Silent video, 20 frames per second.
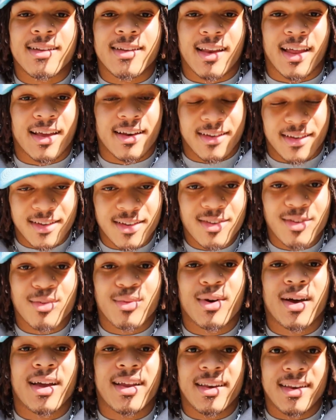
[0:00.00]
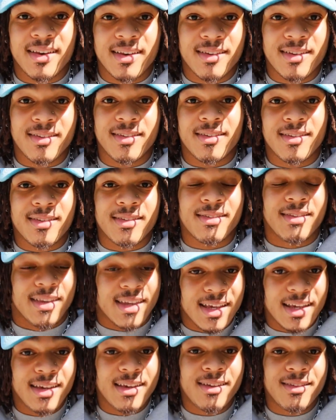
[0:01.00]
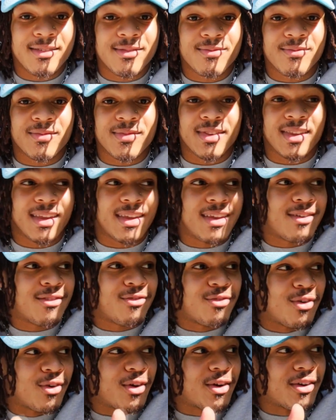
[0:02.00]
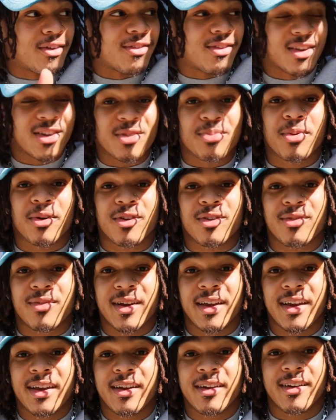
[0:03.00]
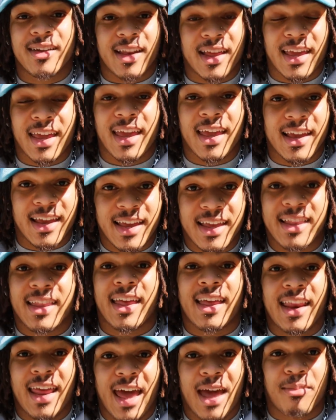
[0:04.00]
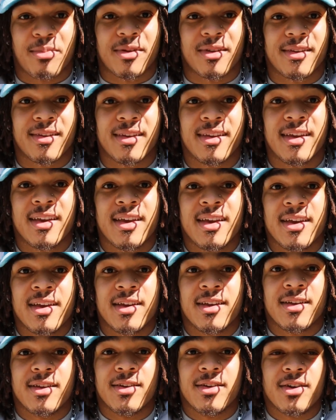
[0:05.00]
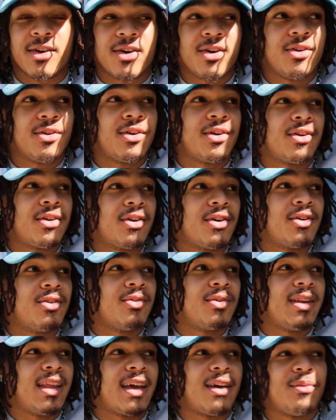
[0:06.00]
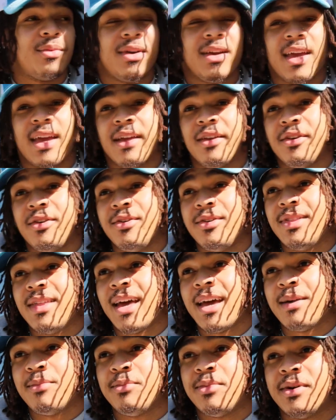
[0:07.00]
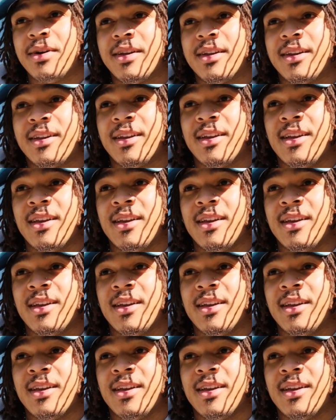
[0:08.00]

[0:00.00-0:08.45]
this is what I need for this person right here. Like, can that happen? No, with that, we can't do that, but